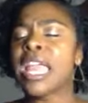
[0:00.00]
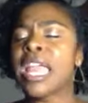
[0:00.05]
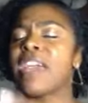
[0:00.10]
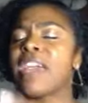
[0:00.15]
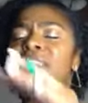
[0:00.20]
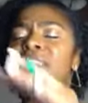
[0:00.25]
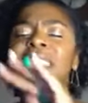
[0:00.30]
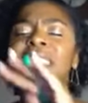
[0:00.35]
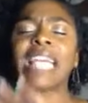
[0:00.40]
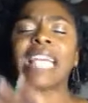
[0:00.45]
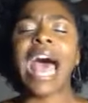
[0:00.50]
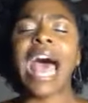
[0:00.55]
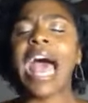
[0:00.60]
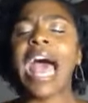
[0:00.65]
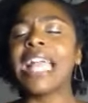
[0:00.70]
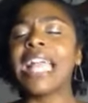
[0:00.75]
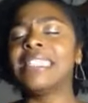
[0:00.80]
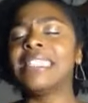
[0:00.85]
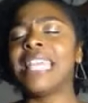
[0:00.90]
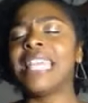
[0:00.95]
Give us
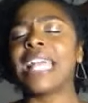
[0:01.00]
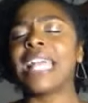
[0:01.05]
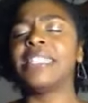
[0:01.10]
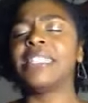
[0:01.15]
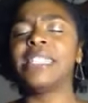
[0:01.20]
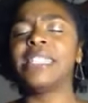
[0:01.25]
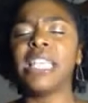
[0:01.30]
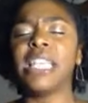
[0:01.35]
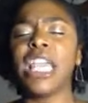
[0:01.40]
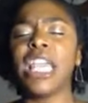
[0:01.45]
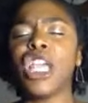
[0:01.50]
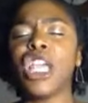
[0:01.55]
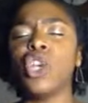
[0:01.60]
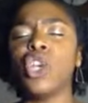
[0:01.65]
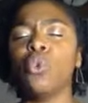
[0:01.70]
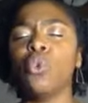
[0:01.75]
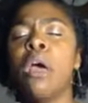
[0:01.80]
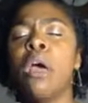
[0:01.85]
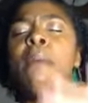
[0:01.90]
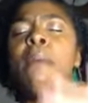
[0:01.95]
eyes that see
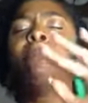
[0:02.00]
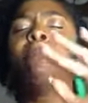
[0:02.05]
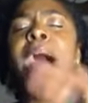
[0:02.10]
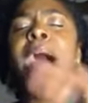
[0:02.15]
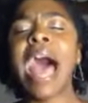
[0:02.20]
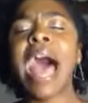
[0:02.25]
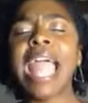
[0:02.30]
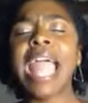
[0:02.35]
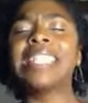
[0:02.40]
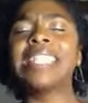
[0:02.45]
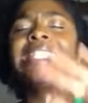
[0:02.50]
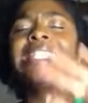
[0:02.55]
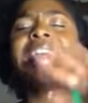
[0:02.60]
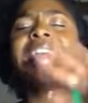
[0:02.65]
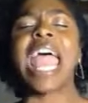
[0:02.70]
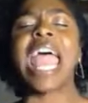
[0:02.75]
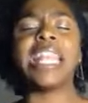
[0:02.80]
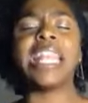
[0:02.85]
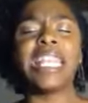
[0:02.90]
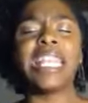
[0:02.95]
you, minds
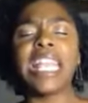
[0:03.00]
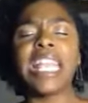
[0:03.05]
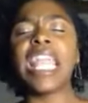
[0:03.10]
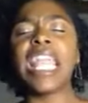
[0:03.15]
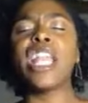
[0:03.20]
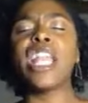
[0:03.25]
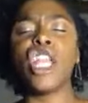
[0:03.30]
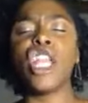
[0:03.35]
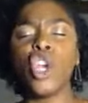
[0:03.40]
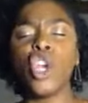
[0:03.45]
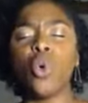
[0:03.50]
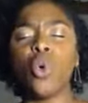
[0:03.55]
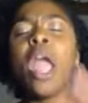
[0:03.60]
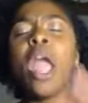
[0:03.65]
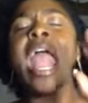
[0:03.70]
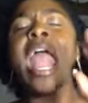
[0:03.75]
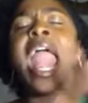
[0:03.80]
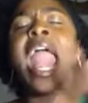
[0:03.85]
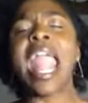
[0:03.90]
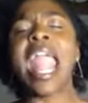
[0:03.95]
that need you,
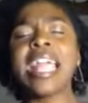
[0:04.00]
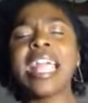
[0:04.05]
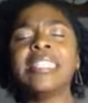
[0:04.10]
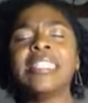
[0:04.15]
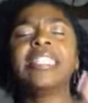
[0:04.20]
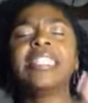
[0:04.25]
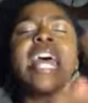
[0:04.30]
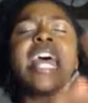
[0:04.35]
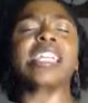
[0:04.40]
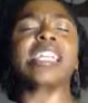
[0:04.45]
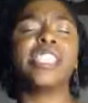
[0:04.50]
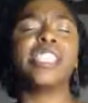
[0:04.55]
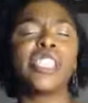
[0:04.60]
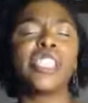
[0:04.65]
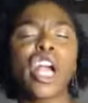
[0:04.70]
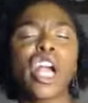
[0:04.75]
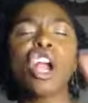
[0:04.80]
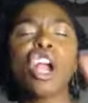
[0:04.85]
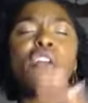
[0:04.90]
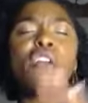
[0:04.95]
hands that
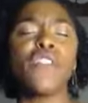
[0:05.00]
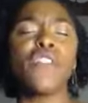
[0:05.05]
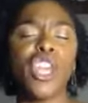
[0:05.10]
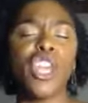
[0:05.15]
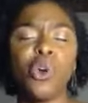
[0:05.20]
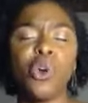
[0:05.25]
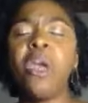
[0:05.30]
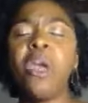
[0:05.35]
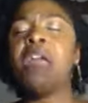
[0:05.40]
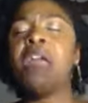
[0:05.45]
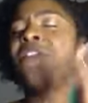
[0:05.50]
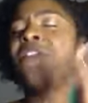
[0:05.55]
serve you,